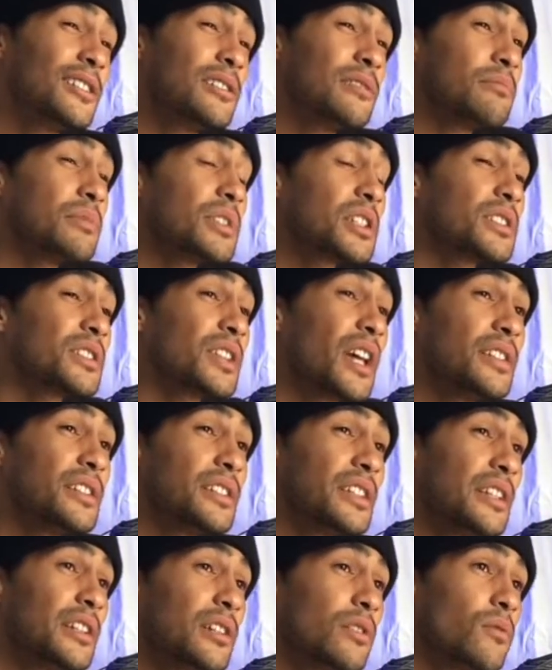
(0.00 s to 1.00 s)
because I
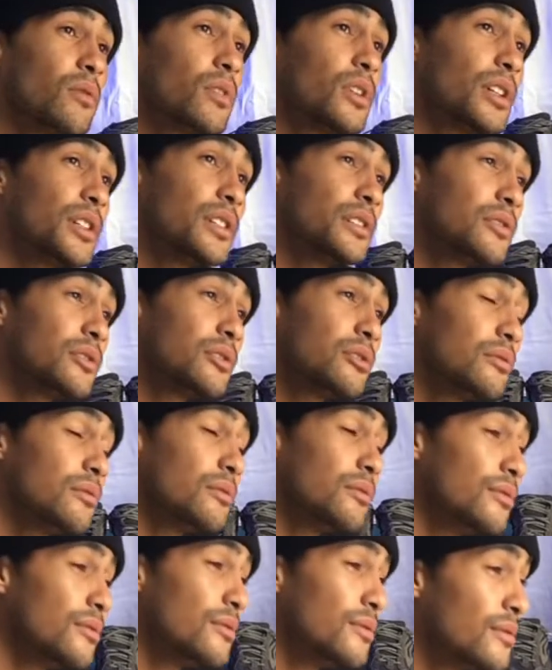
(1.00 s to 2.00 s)
didn't want
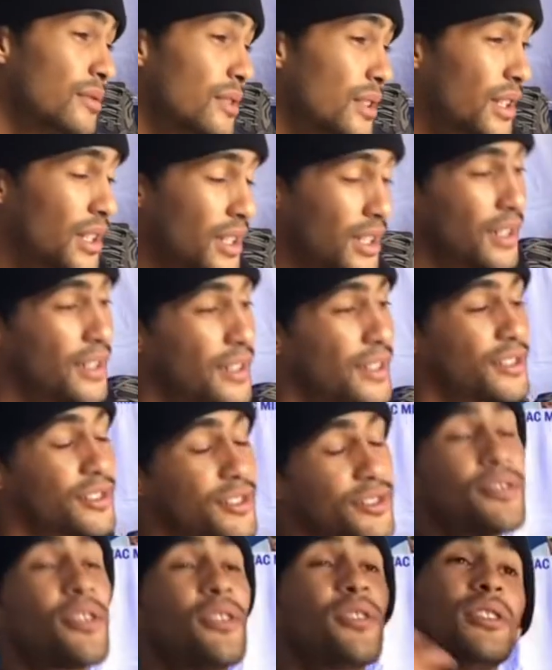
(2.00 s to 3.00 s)
to
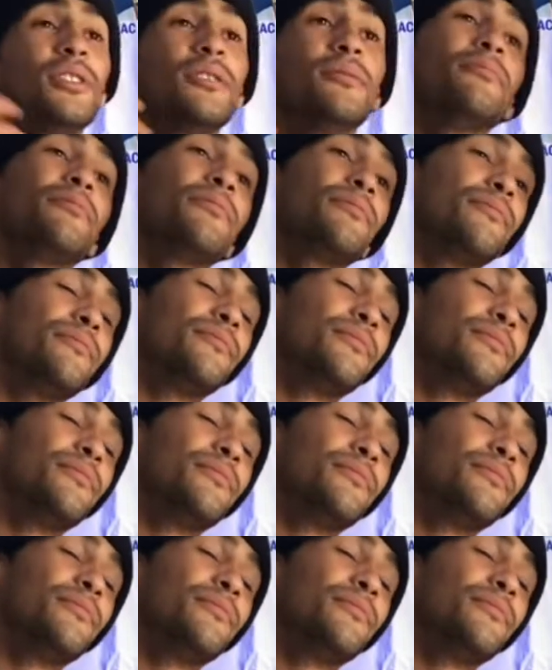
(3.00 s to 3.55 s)
stir up